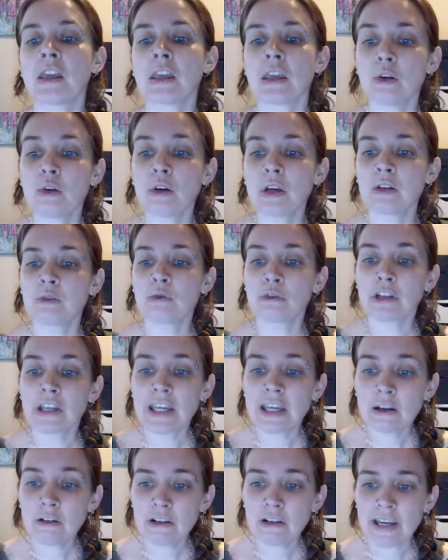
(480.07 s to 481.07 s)
You can
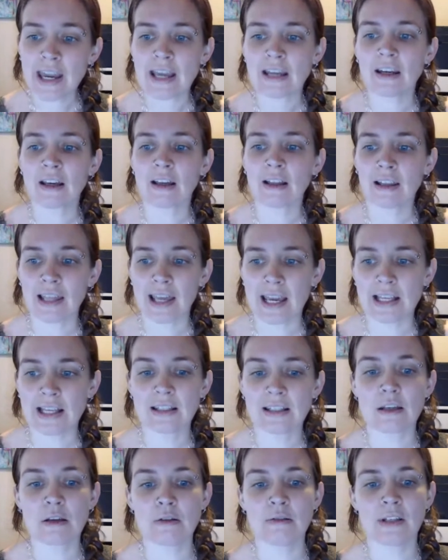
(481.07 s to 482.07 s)
recreate a
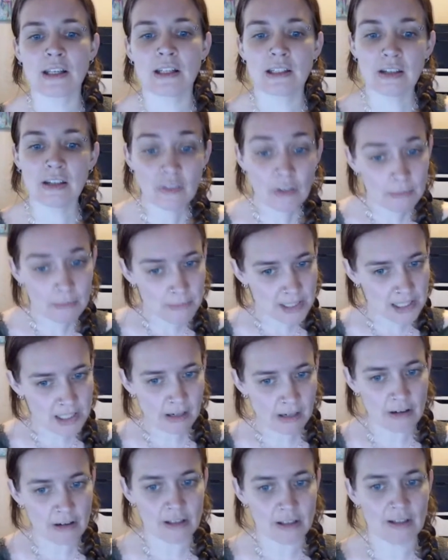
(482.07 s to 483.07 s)
glaze using different
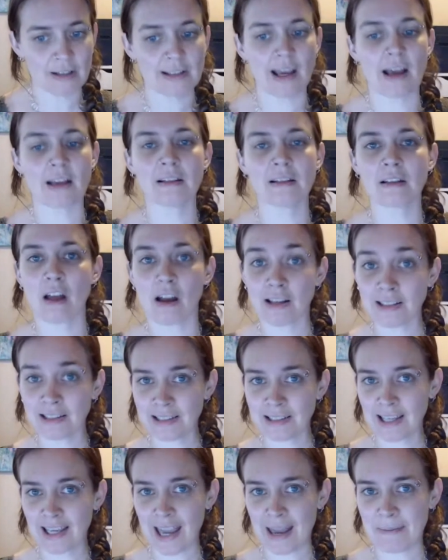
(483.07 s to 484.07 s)
materials as long
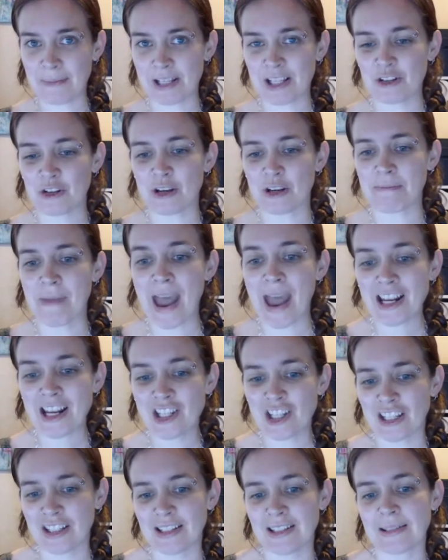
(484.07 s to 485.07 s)
as the chemistry
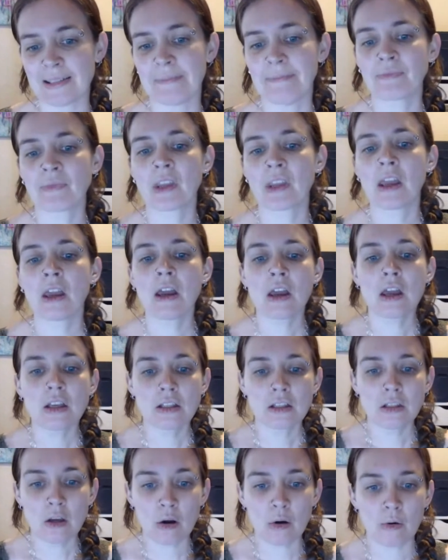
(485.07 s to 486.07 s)
matches.
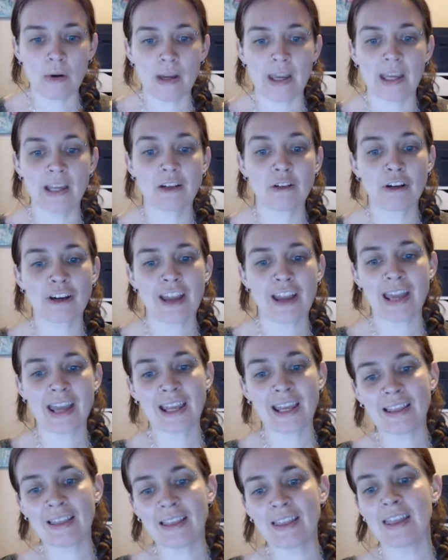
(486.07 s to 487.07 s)
So in
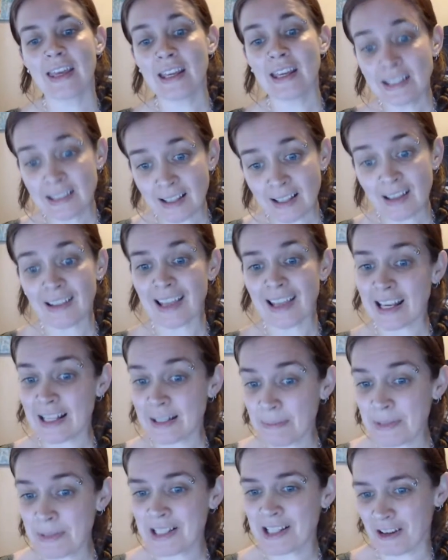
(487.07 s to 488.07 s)
creating this
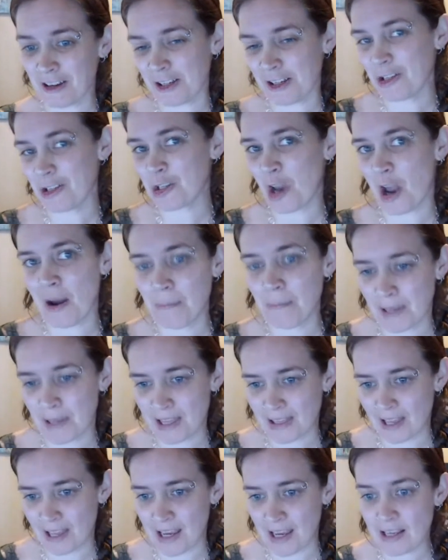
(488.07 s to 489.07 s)
glaze material
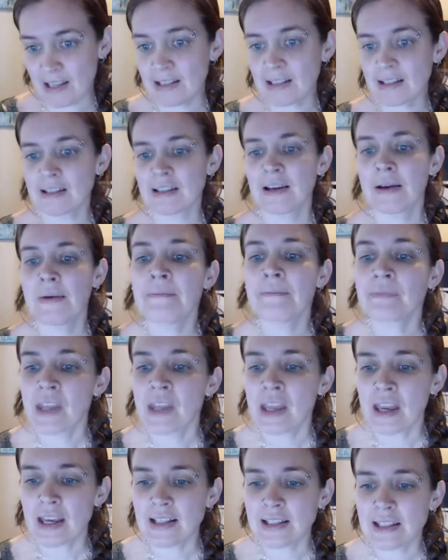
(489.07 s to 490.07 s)
shopping list,
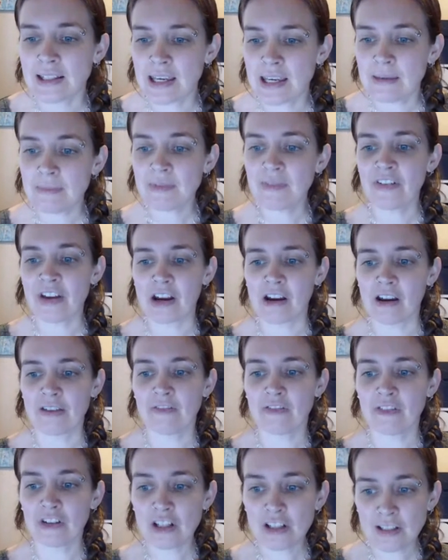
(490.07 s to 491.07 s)
it seemed very
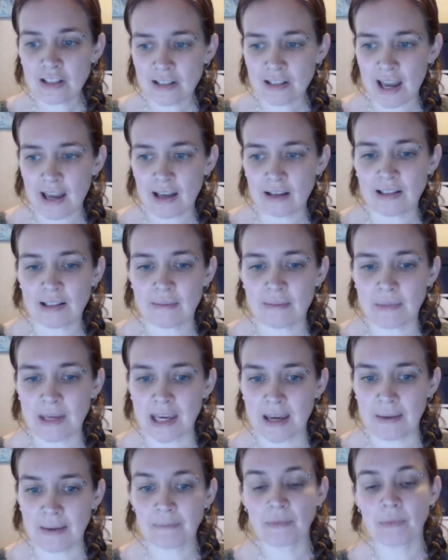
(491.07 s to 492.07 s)
versatile to
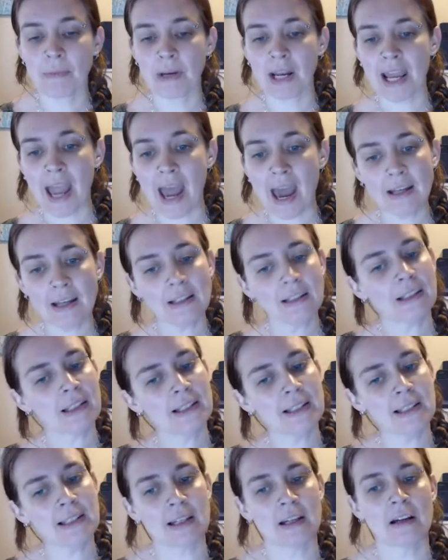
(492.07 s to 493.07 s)
me, but I hadn't
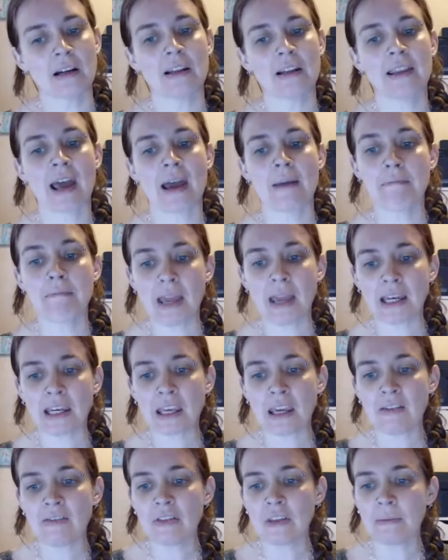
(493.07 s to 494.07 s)
considered that
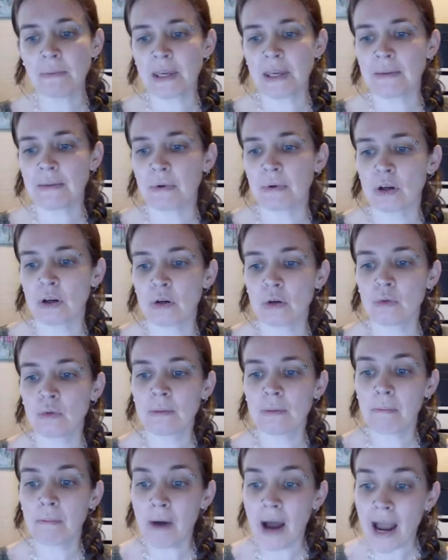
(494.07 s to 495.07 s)
many of the people who
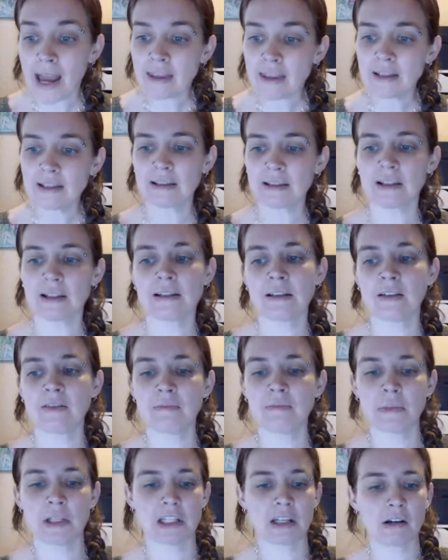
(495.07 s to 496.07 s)
would buy this list
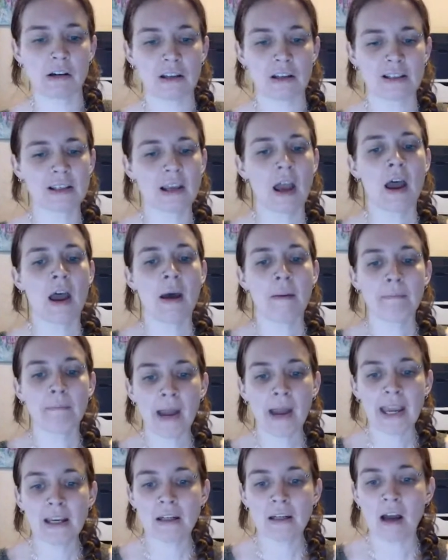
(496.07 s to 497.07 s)
of materials
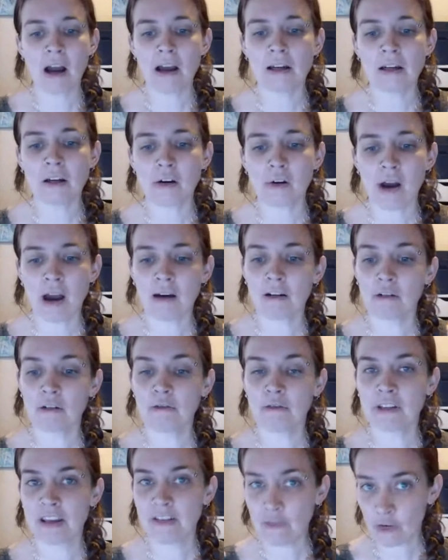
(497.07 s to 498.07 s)
might not know how to
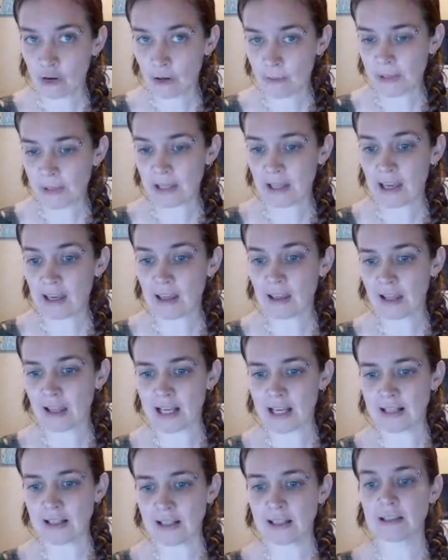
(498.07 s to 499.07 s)
reformulate
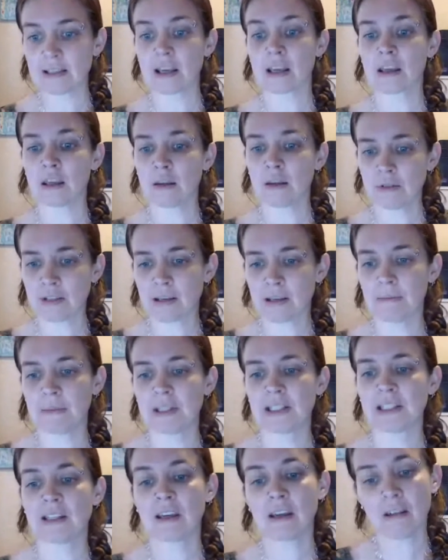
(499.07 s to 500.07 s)
glazes using
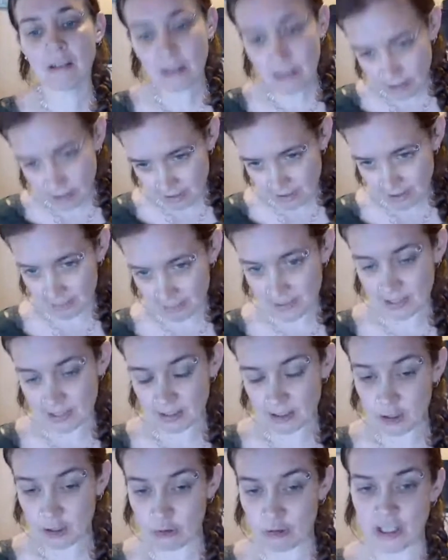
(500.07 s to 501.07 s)
material
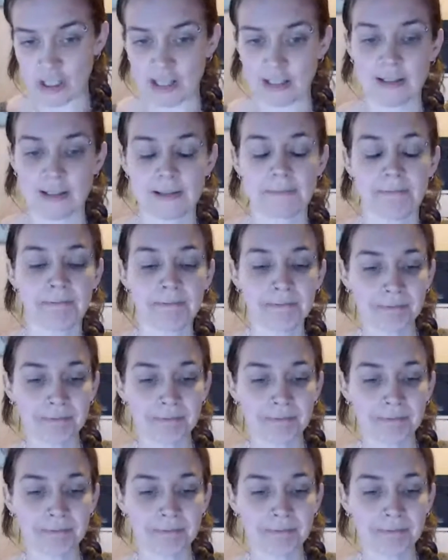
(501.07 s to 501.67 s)
substitutions.